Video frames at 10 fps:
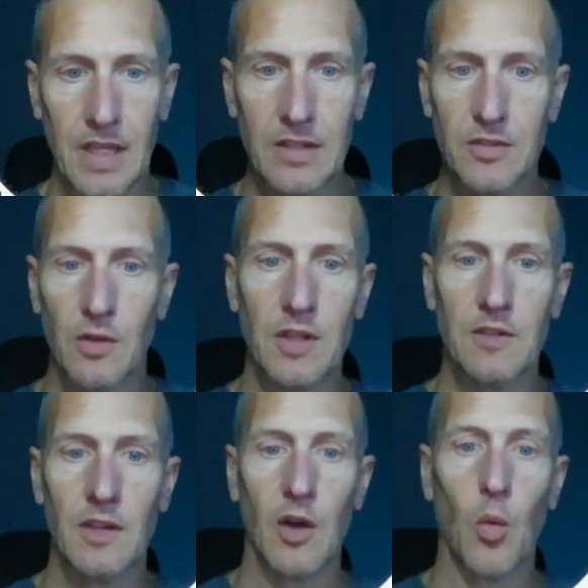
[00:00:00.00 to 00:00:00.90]
and so this
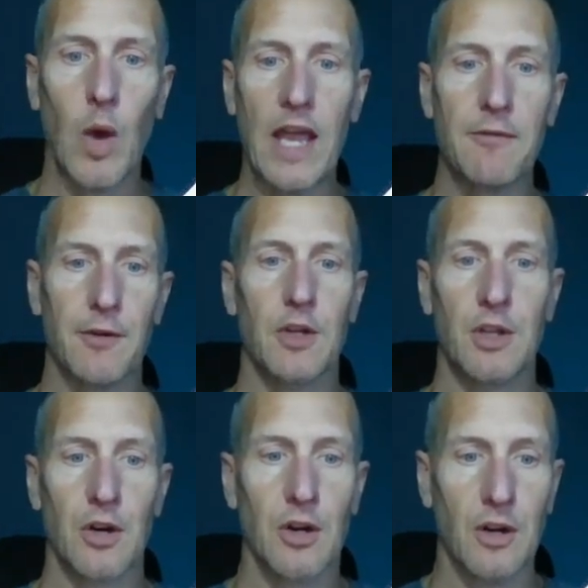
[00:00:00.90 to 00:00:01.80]
is a way for
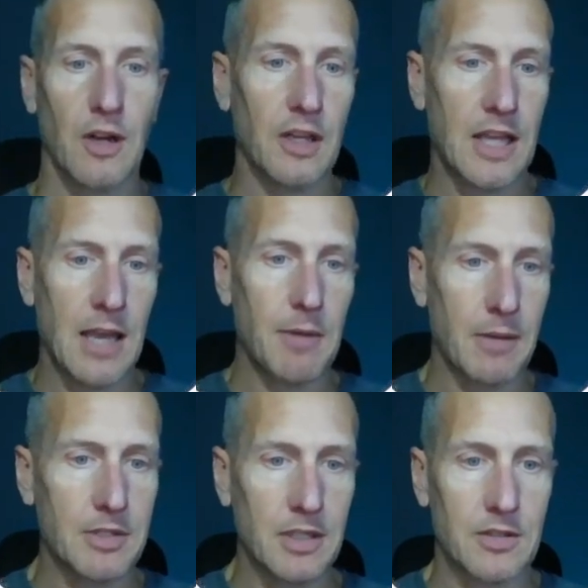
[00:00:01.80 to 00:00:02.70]
your game
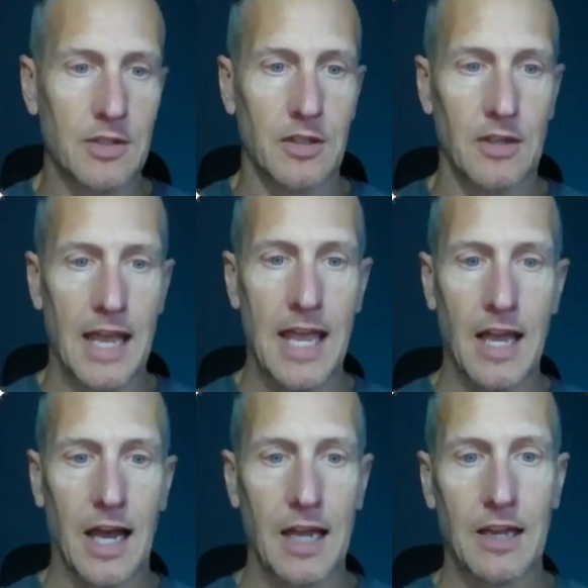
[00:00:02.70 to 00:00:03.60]
objects, your A
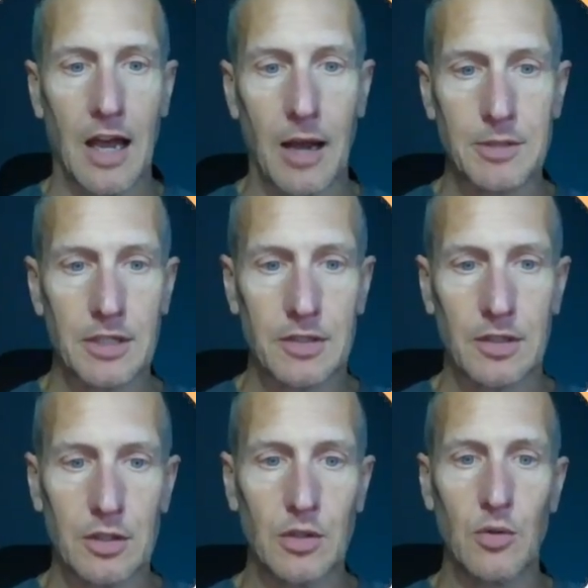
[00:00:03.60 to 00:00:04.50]
I objects,
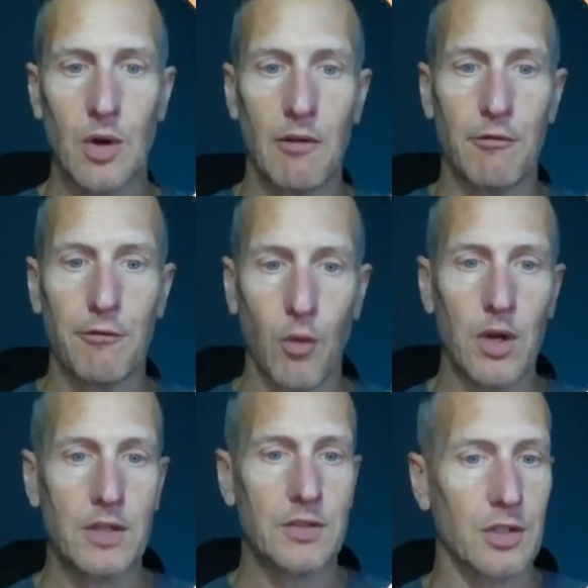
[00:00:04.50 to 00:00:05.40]
to
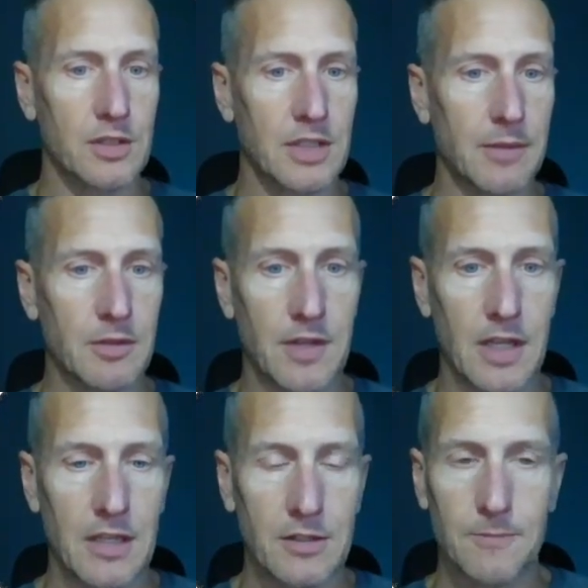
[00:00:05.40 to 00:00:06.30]
avoid certain types of
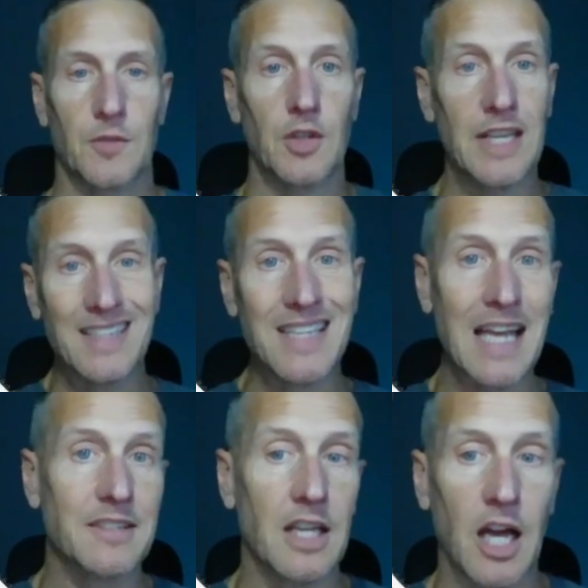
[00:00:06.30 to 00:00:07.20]
things. So the next
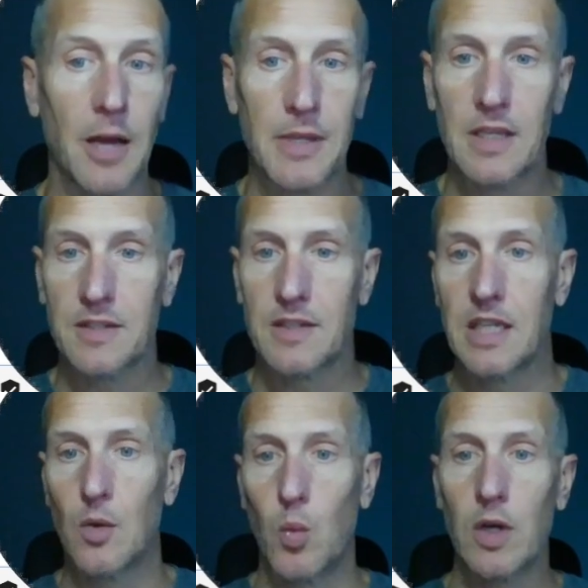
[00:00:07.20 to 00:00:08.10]
asset up is
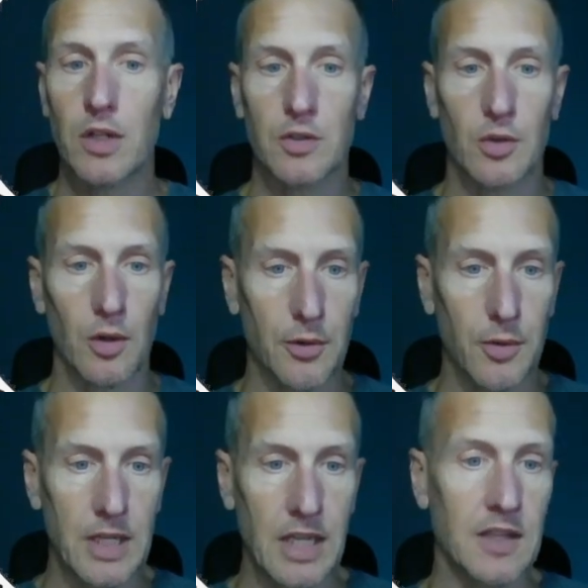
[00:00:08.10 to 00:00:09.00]
the Wheel Controller
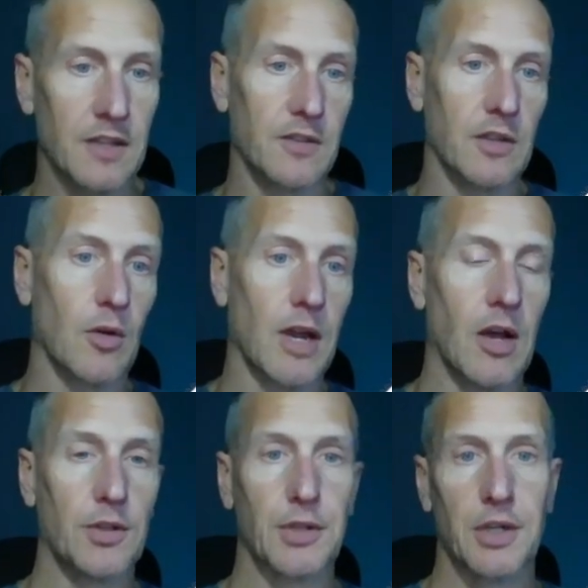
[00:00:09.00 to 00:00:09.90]
three D, and this is a great
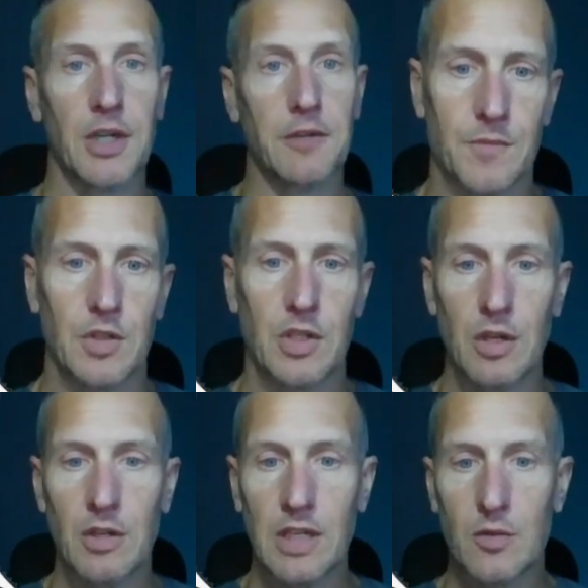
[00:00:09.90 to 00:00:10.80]
alternative to
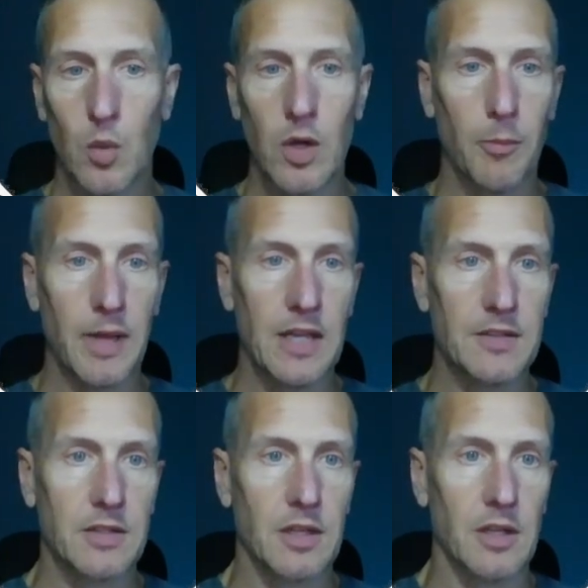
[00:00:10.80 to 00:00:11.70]
Unity's
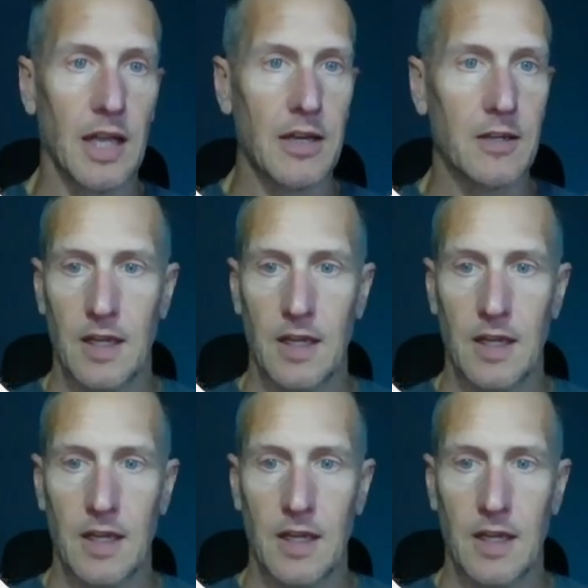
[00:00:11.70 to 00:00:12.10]
wheel-based collider.